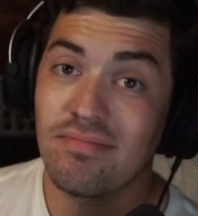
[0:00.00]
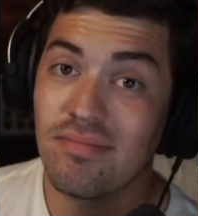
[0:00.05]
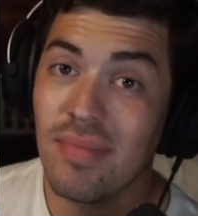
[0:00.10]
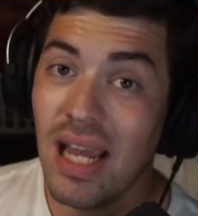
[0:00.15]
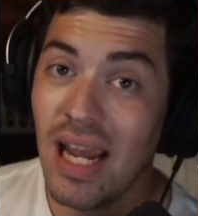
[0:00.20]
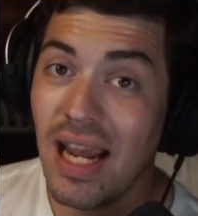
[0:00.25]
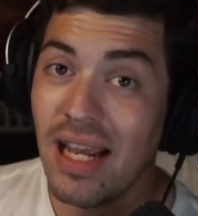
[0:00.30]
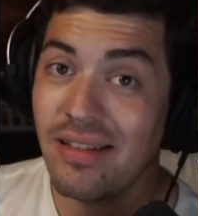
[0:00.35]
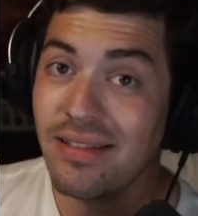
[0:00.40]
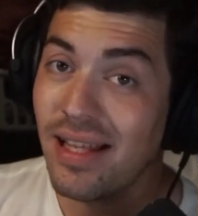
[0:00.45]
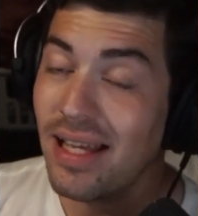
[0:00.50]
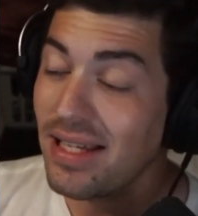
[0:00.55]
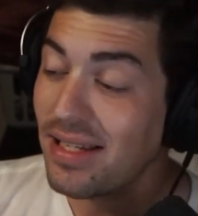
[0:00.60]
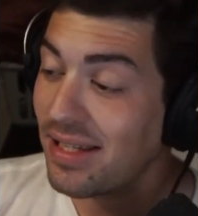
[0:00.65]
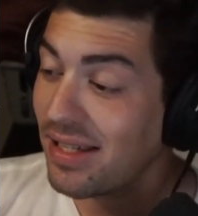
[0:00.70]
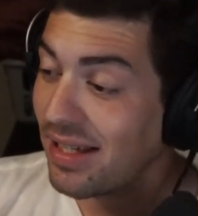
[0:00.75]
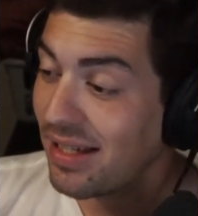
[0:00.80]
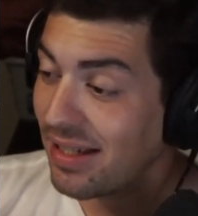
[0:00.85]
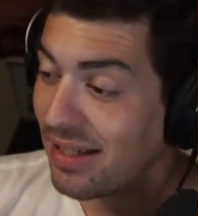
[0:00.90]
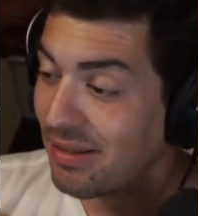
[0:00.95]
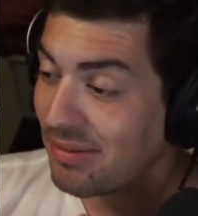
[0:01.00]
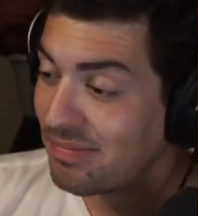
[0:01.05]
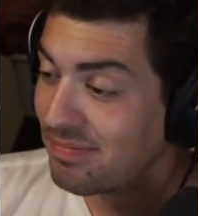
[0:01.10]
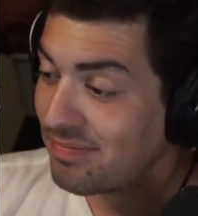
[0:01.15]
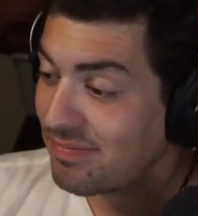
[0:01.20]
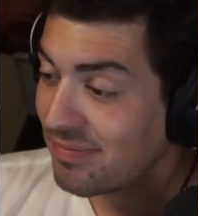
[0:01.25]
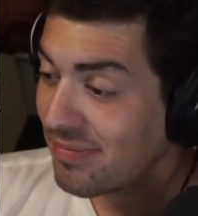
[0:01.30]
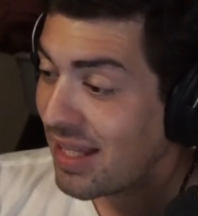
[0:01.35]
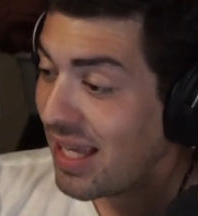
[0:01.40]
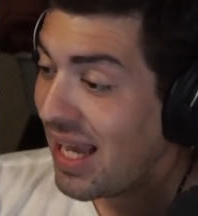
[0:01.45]
And like
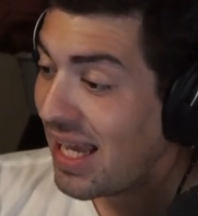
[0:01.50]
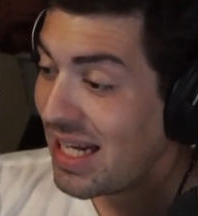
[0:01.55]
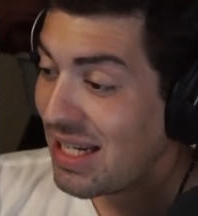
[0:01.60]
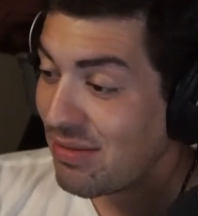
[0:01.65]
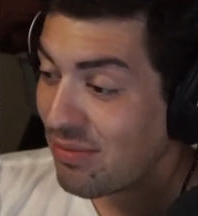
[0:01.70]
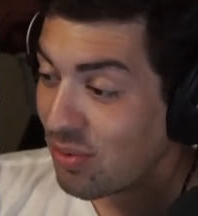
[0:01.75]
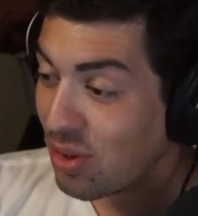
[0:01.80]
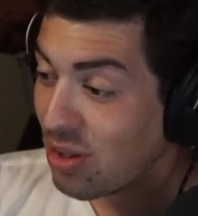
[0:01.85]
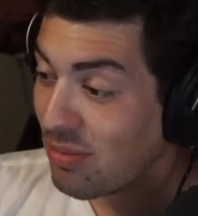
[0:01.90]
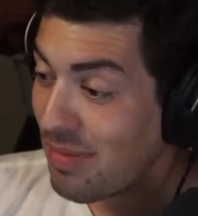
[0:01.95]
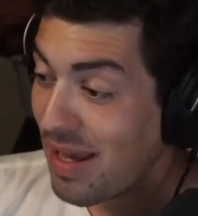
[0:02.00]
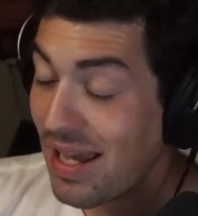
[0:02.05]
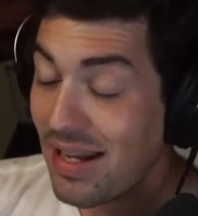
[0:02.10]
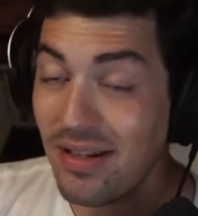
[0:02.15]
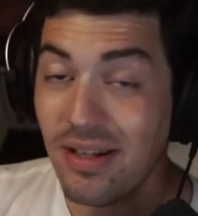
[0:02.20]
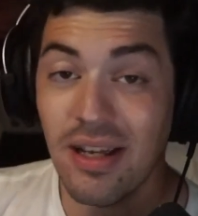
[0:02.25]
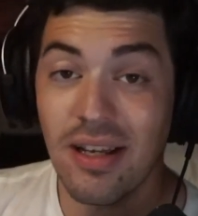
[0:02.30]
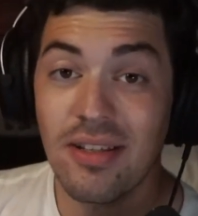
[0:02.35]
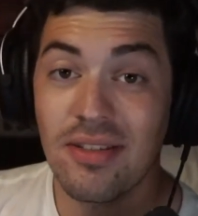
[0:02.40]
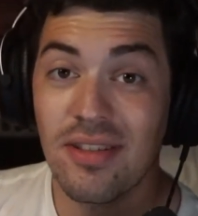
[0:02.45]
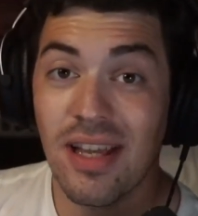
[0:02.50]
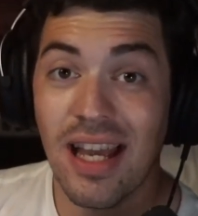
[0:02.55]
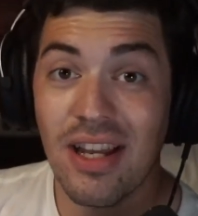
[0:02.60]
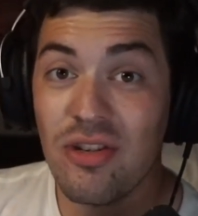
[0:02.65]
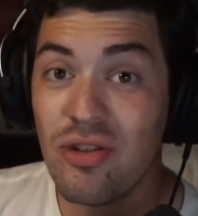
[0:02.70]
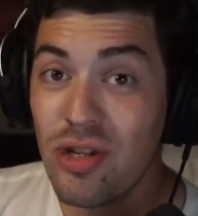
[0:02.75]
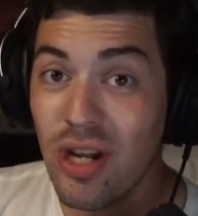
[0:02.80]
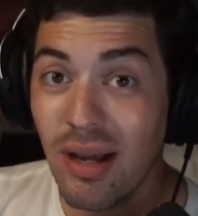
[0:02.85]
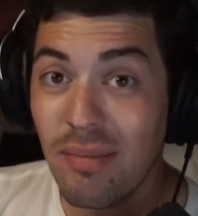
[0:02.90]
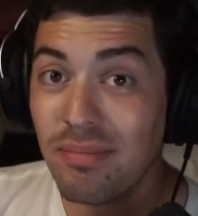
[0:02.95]
any real man does, I
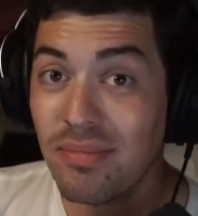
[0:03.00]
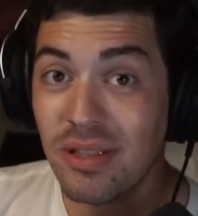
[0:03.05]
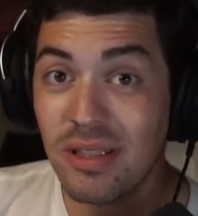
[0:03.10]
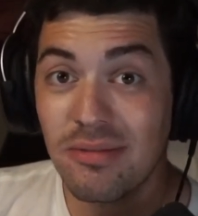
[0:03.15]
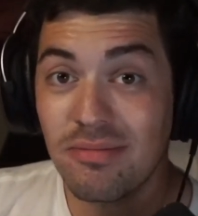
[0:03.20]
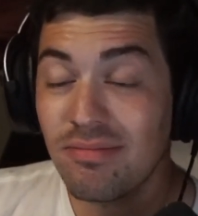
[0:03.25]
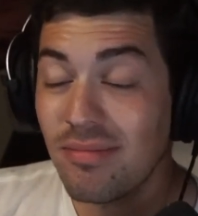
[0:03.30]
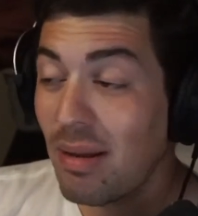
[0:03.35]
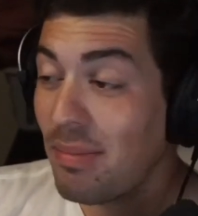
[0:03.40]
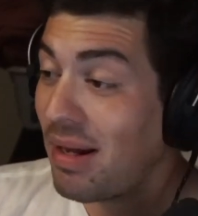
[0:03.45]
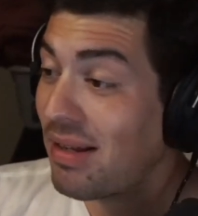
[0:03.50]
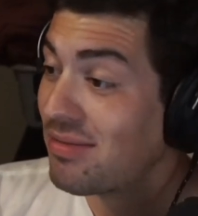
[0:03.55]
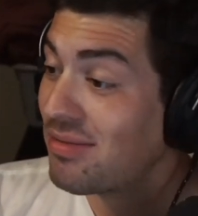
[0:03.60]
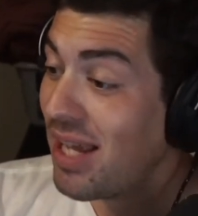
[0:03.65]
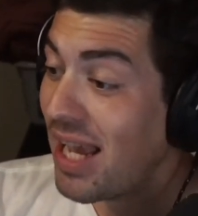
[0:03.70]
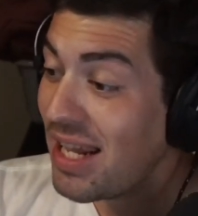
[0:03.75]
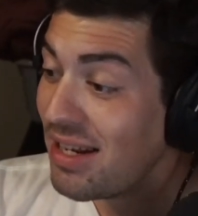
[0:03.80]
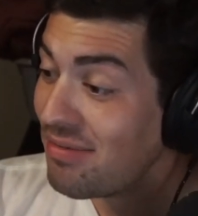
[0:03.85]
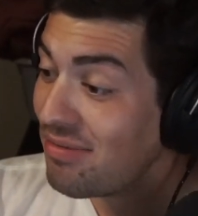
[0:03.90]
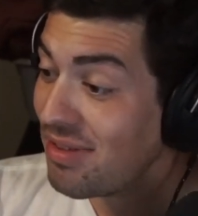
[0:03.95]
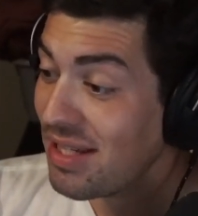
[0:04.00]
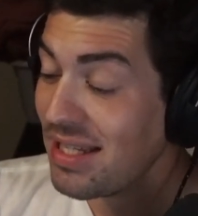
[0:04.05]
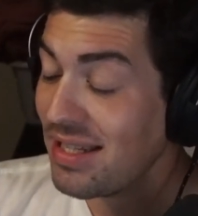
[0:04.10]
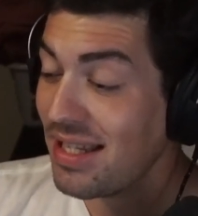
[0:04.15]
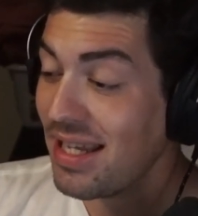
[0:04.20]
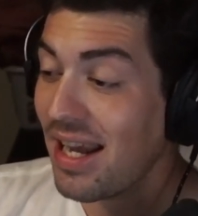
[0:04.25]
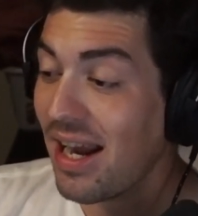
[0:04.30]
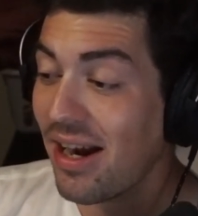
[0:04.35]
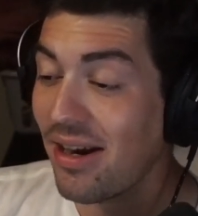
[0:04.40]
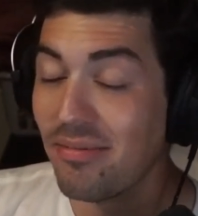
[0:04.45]
jumped about 10 feet in
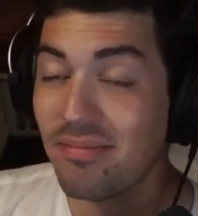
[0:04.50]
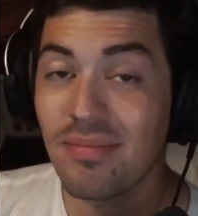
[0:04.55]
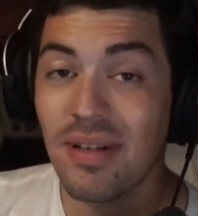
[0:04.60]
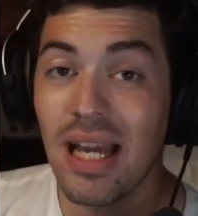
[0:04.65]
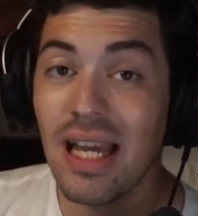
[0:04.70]
the air.